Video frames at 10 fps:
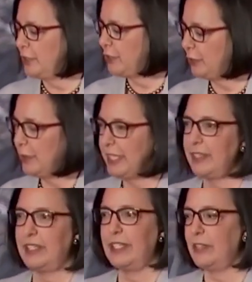doing
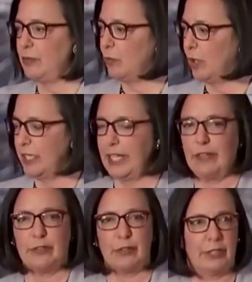things one
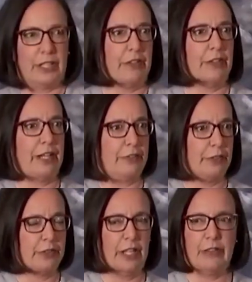after
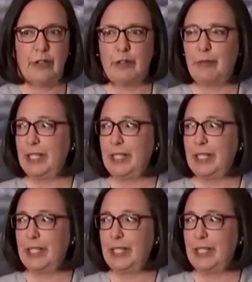another,